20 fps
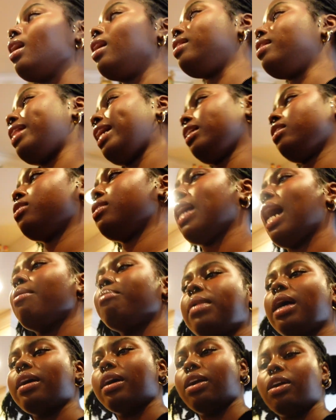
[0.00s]

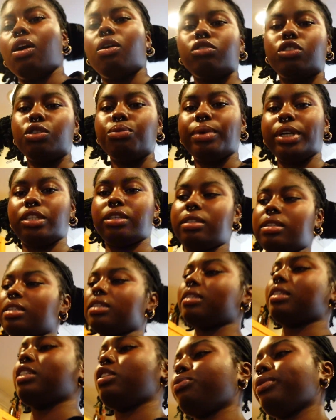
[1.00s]
I'm not gonna go too much into
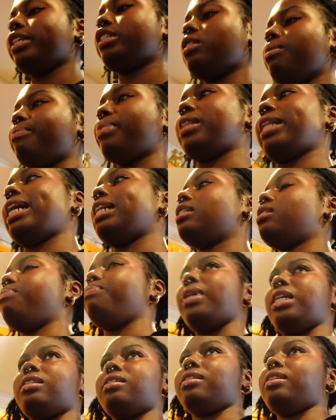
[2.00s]
the situation, but that's
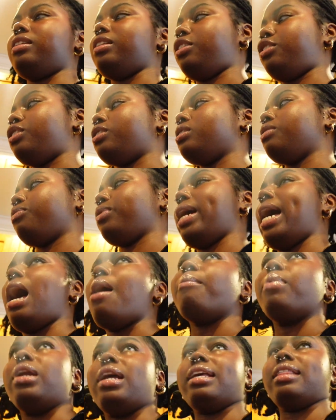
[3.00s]
basically the gist of what
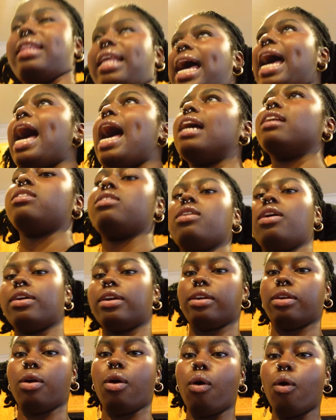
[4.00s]
happened. And that has
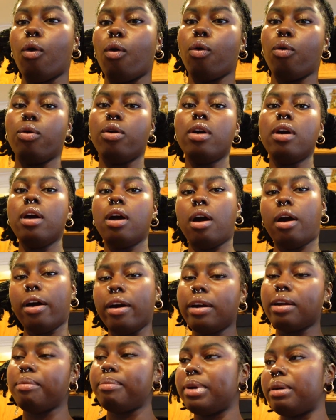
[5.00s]
started a whole
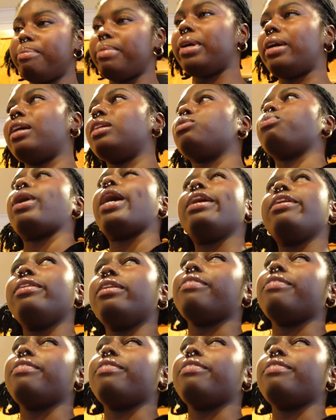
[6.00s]
argument, because why are you